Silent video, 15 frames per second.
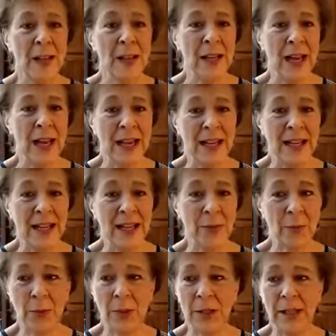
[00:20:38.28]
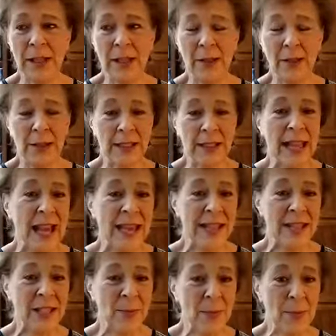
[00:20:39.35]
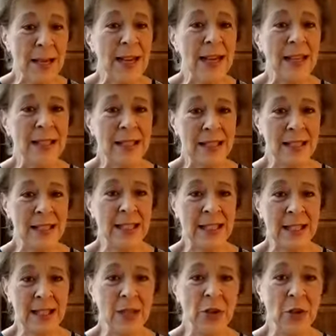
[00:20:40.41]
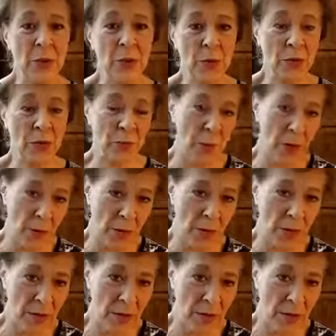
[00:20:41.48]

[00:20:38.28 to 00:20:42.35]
And it really saddens me to see you smoke.